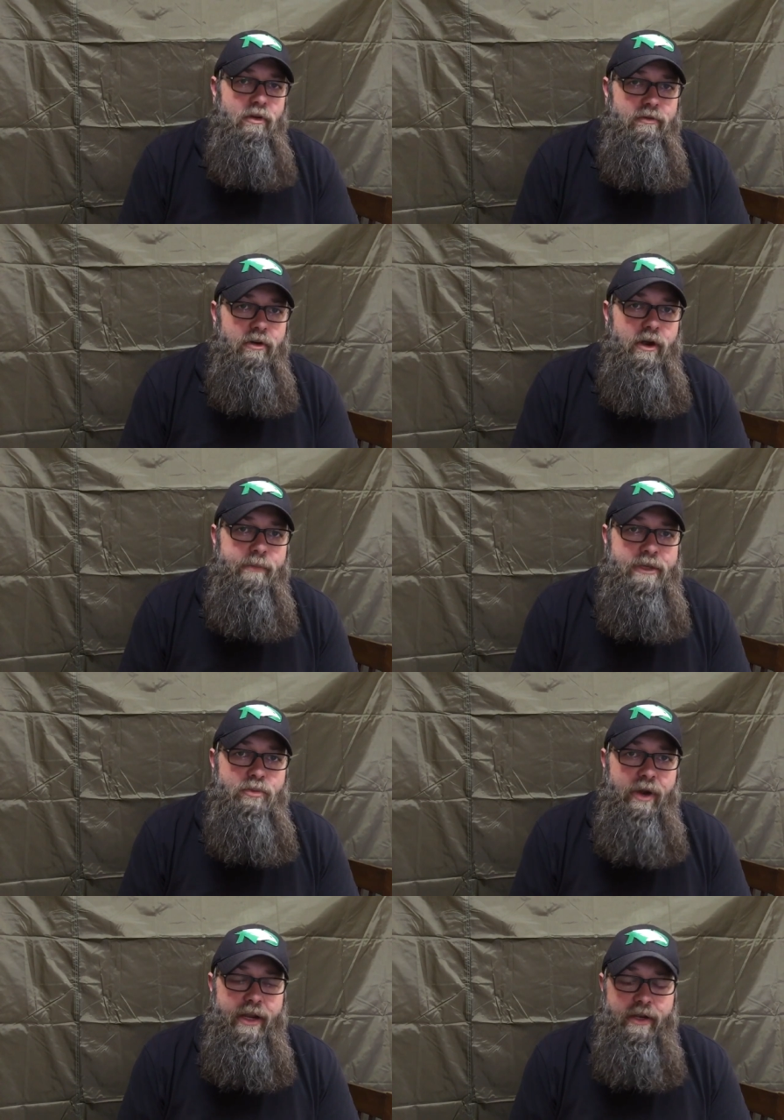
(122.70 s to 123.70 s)
over them and
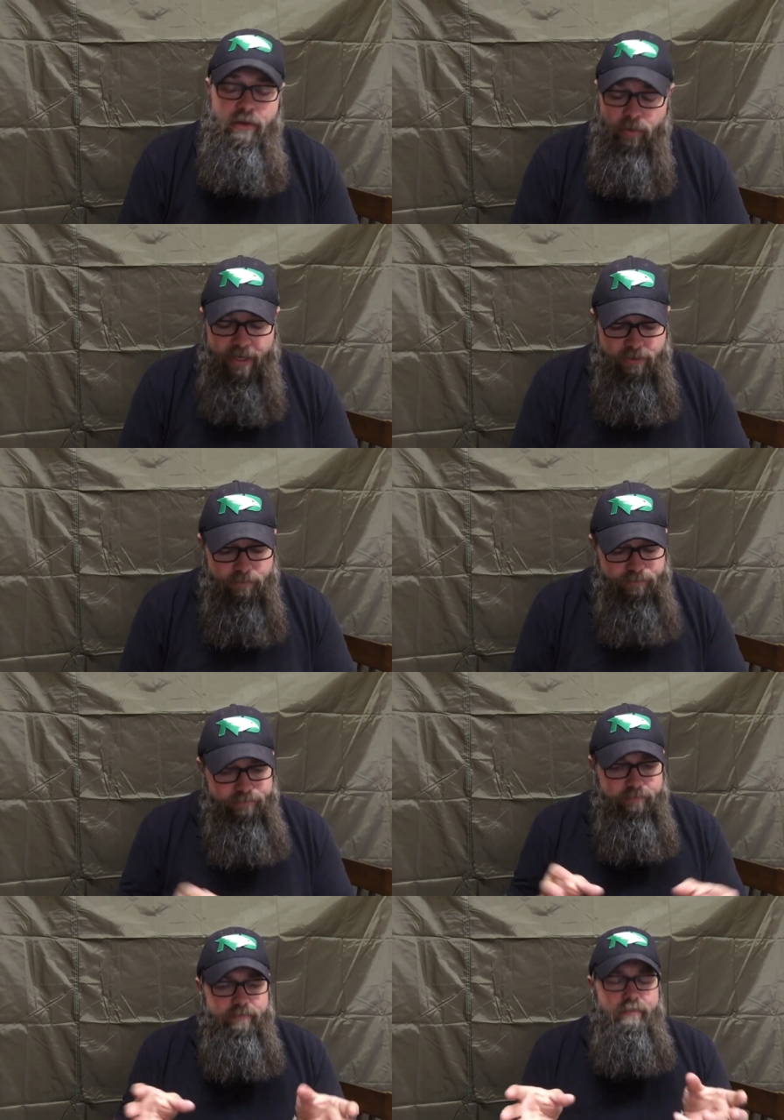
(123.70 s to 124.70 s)
spraying and the rest,
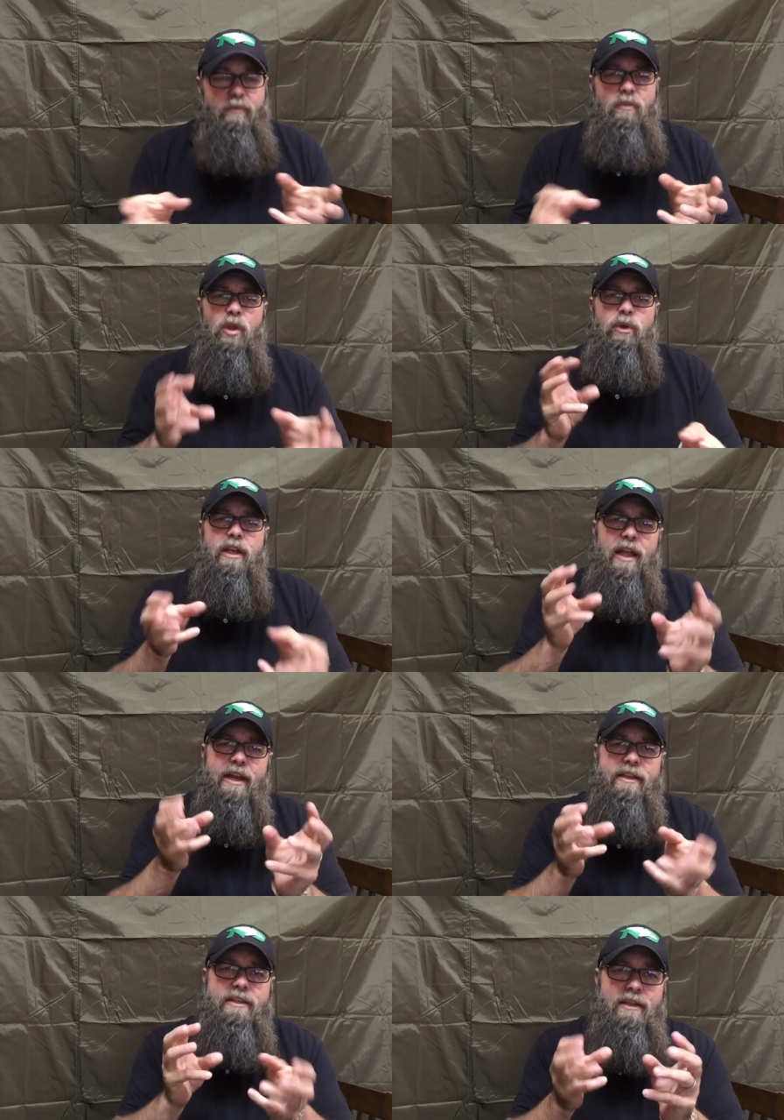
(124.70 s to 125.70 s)
we get a
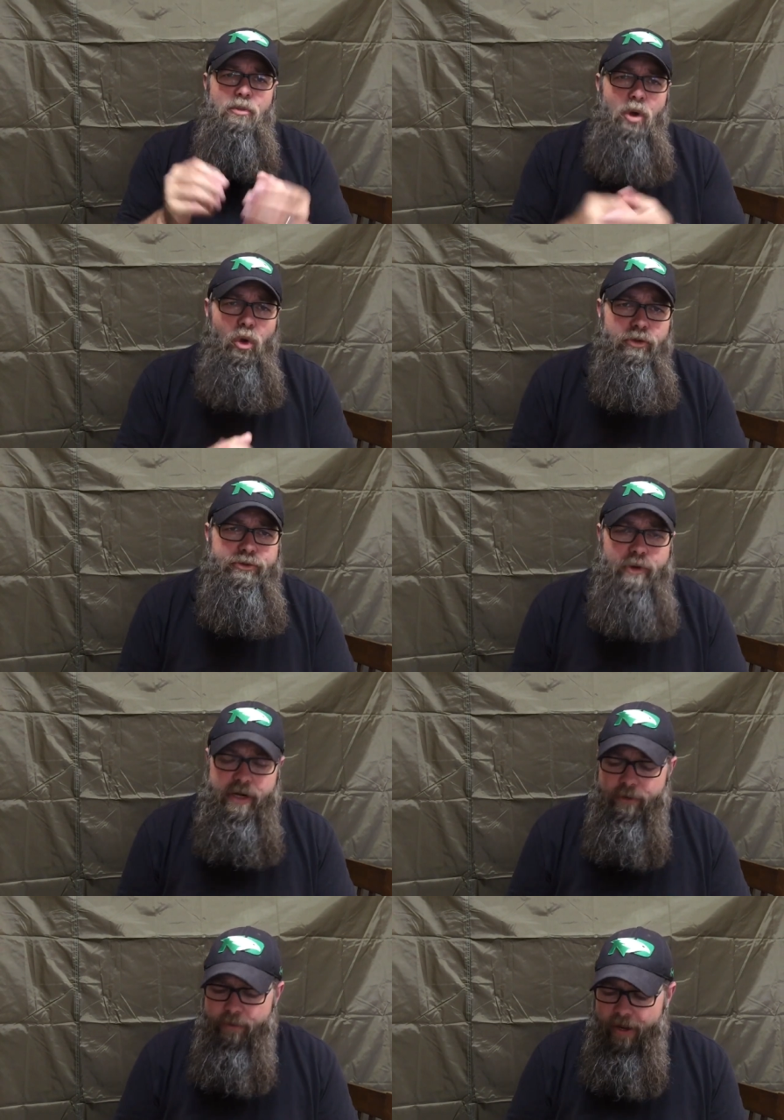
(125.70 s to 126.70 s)
lot of these little moles
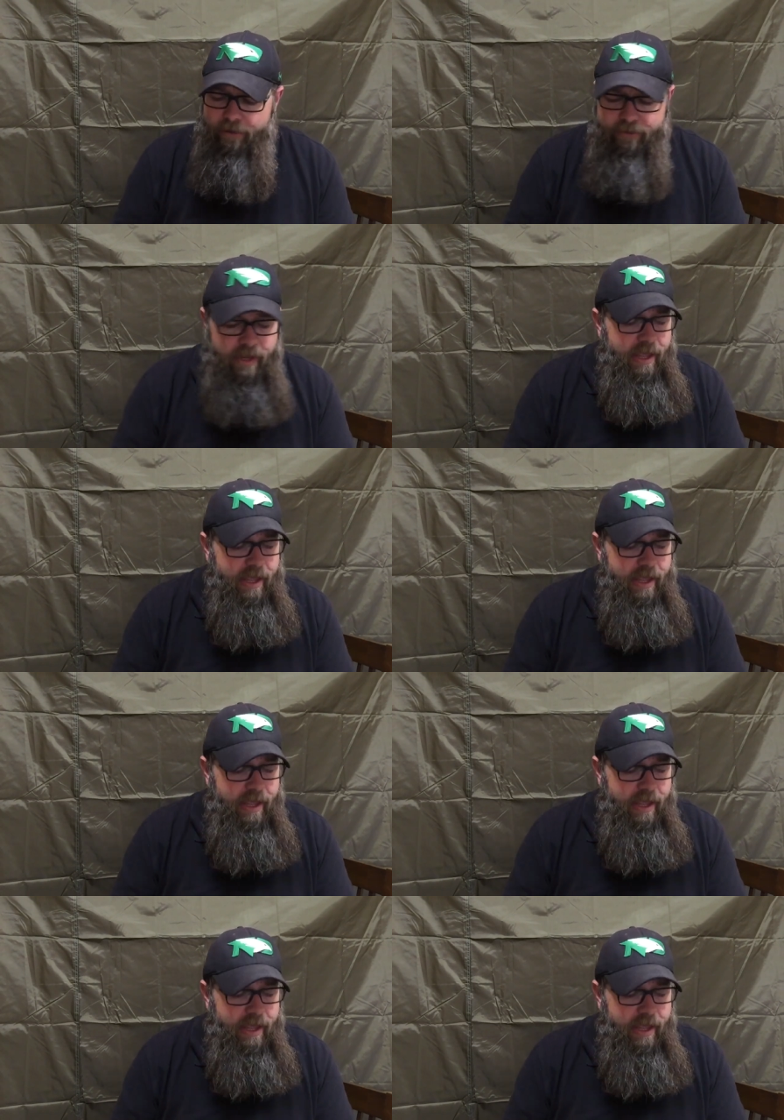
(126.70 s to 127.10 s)
running around.